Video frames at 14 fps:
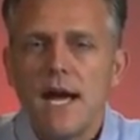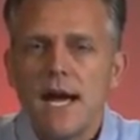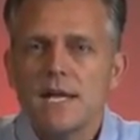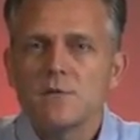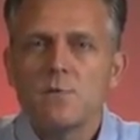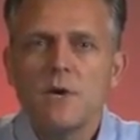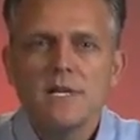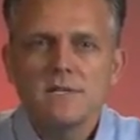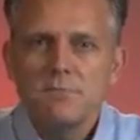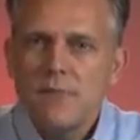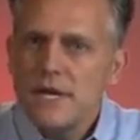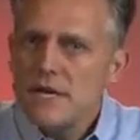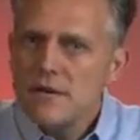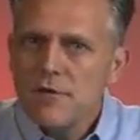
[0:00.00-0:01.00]
as well as
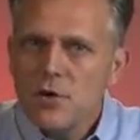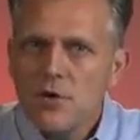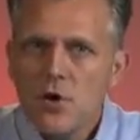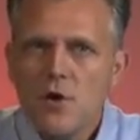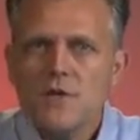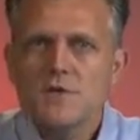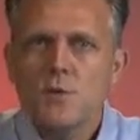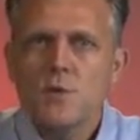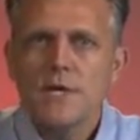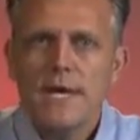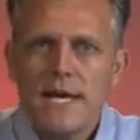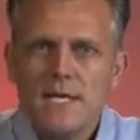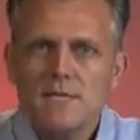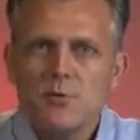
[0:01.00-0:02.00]
many of our law school
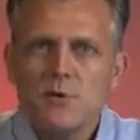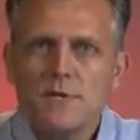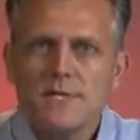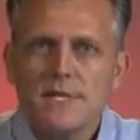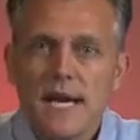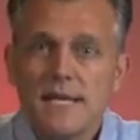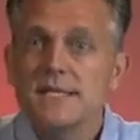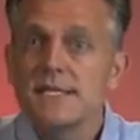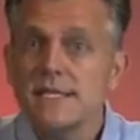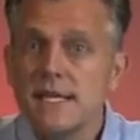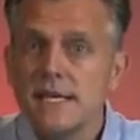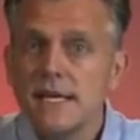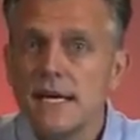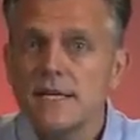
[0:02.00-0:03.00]
casebooks and
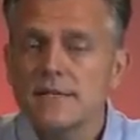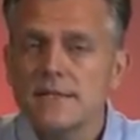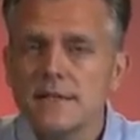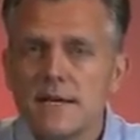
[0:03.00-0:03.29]
study aids,